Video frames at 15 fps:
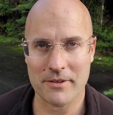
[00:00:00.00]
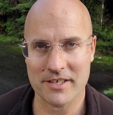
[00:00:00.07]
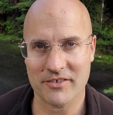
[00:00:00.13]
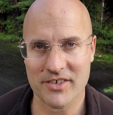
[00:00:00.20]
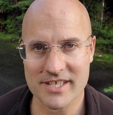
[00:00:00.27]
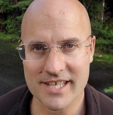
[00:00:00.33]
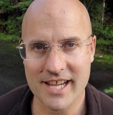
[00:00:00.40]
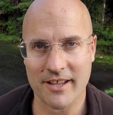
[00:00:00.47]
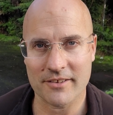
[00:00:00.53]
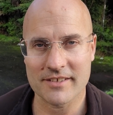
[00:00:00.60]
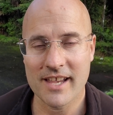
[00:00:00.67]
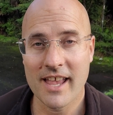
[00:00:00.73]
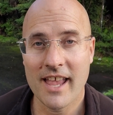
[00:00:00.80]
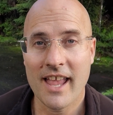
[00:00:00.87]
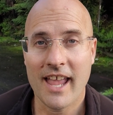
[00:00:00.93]
with different sounds.
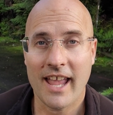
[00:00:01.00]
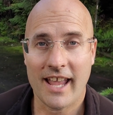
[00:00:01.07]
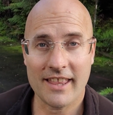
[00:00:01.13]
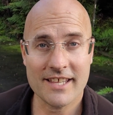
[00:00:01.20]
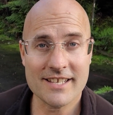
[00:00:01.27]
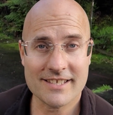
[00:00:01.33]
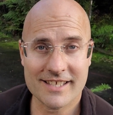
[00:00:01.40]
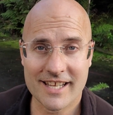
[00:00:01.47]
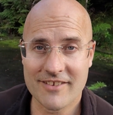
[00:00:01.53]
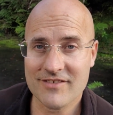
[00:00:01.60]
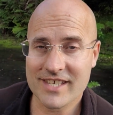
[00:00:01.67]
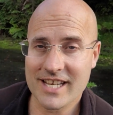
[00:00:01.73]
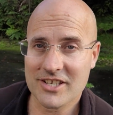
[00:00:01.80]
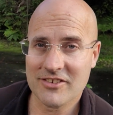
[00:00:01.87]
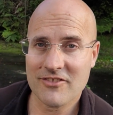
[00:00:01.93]
And this
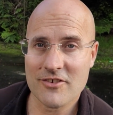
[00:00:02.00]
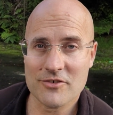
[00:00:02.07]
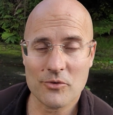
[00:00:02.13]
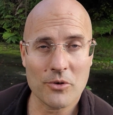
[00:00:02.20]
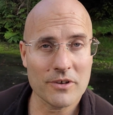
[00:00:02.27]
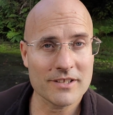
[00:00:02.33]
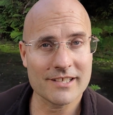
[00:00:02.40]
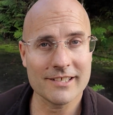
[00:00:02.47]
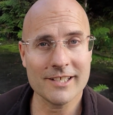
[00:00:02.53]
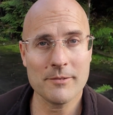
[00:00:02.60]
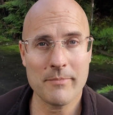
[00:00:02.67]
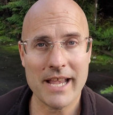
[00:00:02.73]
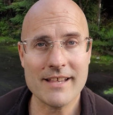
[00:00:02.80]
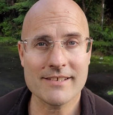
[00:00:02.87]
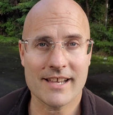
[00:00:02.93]
gives each of those organs a little
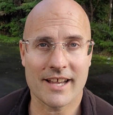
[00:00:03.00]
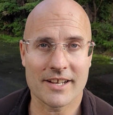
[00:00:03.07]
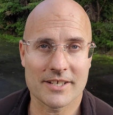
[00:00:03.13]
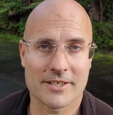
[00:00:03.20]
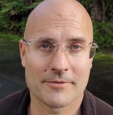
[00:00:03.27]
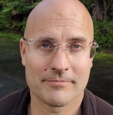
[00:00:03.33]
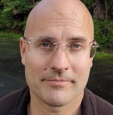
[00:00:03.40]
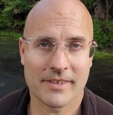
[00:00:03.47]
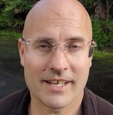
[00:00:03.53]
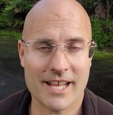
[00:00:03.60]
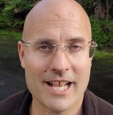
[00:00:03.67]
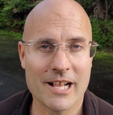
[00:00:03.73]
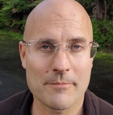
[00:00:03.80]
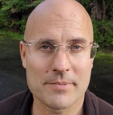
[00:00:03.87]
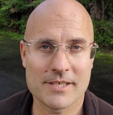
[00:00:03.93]
massage. And it
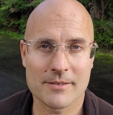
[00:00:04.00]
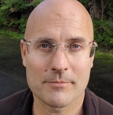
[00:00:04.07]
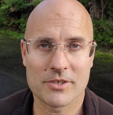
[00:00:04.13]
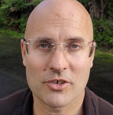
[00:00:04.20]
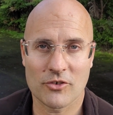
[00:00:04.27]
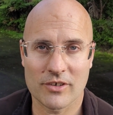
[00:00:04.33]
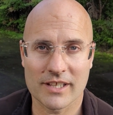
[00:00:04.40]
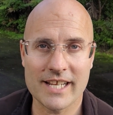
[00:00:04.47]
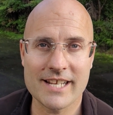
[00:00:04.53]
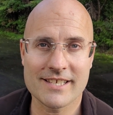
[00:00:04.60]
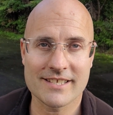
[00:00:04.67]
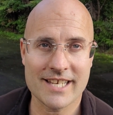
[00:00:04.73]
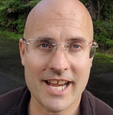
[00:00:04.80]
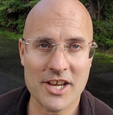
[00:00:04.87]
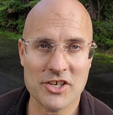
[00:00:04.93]
helps them to
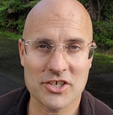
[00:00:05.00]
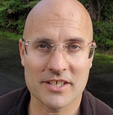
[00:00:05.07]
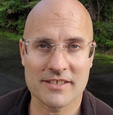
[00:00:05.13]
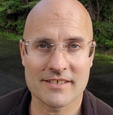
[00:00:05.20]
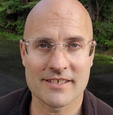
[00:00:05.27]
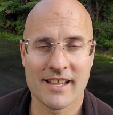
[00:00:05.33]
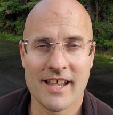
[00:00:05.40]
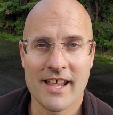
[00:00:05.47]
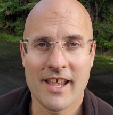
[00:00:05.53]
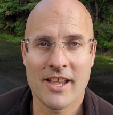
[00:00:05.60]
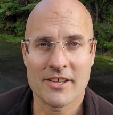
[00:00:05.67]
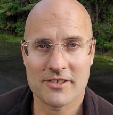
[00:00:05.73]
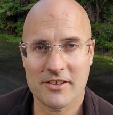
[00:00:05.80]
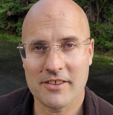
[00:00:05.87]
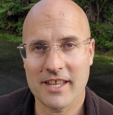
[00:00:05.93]
release tensions
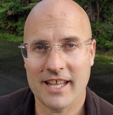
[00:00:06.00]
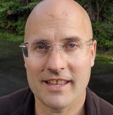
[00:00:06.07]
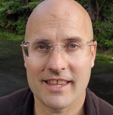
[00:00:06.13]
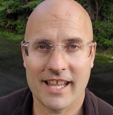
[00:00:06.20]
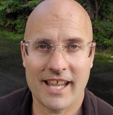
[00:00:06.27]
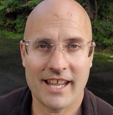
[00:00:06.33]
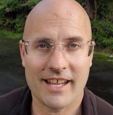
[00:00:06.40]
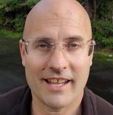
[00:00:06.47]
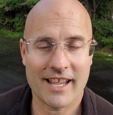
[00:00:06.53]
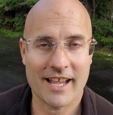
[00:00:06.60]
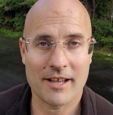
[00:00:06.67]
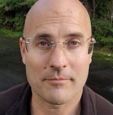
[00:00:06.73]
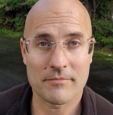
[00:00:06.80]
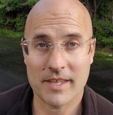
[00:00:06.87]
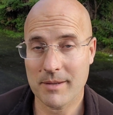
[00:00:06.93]
so that they
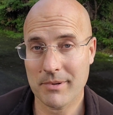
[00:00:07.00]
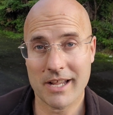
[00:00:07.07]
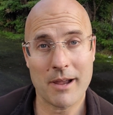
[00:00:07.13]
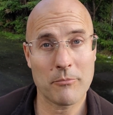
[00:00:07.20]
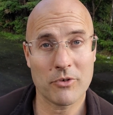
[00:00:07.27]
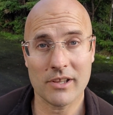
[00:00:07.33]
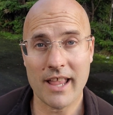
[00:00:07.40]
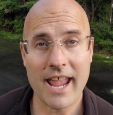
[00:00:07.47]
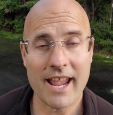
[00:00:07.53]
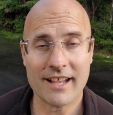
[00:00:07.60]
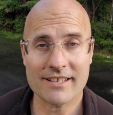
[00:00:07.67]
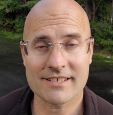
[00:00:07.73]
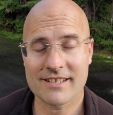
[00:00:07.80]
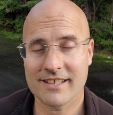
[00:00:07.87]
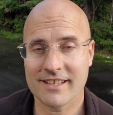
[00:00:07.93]
become
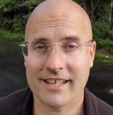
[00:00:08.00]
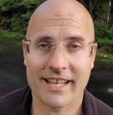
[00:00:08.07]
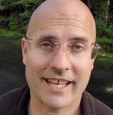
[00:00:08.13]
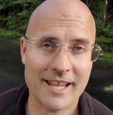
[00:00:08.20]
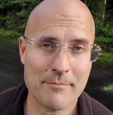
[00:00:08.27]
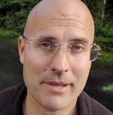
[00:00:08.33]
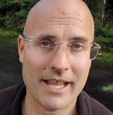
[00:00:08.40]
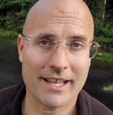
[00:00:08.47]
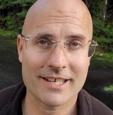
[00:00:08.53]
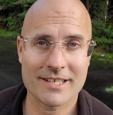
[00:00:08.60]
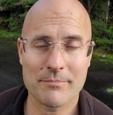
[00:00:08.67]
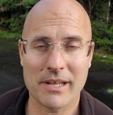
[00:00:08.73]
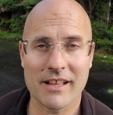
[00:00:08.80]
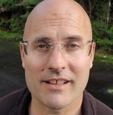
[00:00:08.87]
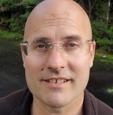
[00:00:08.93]
relaxed and they get back
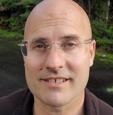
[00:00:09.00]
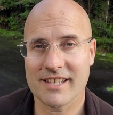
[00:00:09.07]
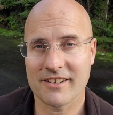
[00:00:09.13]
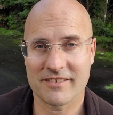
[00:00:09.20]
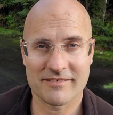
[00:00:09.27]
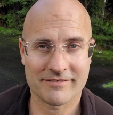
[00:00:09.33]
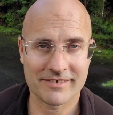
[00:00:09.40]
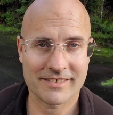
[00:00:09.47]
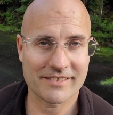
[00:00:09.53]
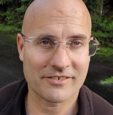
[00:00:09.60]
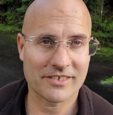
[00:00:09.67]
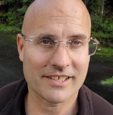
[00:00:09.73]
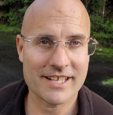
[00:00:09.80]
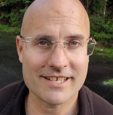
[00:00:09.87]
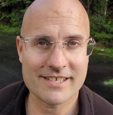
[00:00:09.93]
into balance. They
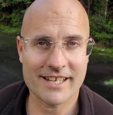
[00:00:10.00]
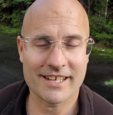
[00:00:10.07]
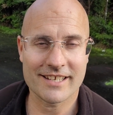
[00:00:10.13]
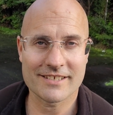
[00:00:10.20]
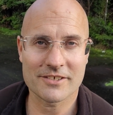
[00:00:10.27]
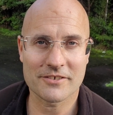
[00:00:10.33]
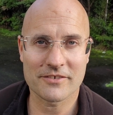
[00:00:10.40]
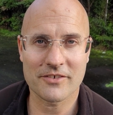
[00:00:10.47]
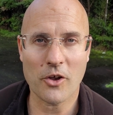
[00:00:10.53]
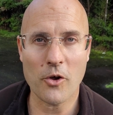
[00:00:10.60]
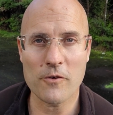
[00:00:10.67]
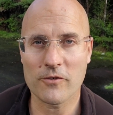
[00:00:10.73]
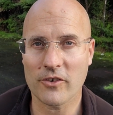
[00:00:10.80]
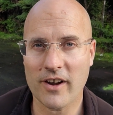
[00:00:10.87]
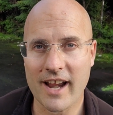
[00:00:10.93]
release any sort of
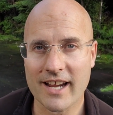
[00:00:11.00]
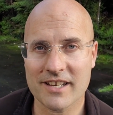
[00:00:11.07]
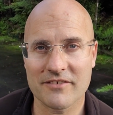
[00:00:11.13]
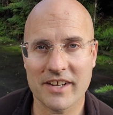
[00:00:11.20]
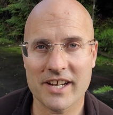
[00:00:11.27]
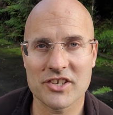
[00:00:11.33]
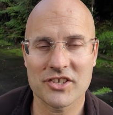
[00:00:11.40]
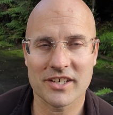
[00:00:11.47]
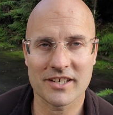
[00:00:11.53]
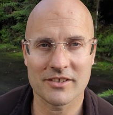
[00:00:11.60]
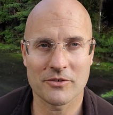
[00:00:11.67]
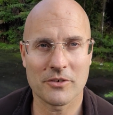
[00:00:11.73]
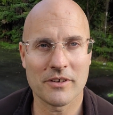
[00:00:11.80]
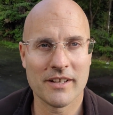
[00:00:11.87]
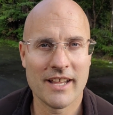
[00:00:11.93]

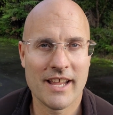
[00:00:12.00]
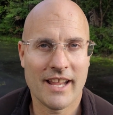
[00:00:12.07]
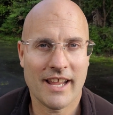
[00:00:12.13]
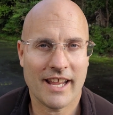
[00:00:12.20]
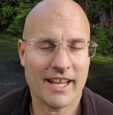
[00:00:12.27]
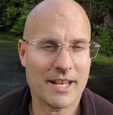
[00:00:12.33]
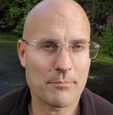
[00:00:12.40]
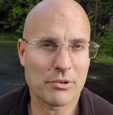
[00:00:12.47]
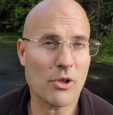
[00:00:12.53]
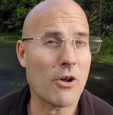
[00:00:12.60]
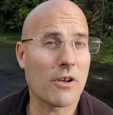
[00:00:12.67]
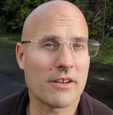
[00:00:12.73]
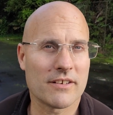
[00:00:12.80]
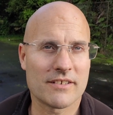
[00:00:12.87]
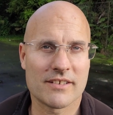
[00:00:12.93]
overactivation or any
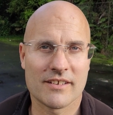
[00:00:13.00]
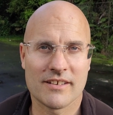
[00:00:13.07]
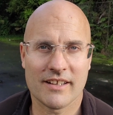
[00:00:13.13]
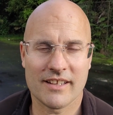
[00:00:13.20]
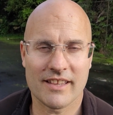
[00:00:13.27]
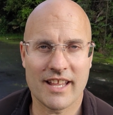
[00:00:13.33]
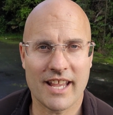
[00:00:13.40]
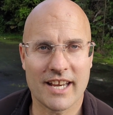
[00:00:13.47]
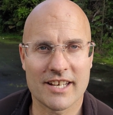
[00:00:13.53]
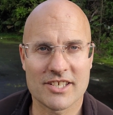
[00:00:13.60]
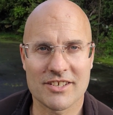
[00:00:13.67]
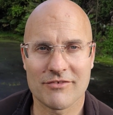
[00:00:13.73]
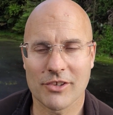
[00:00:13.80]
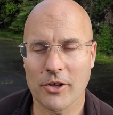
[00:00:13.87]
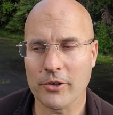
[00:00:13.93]
blockage in their
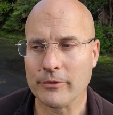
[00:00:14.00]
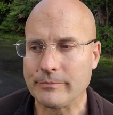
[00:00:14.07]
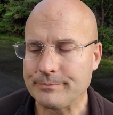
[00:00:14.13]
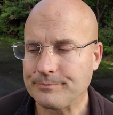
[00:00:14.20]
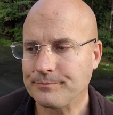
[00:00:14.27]
energy flow.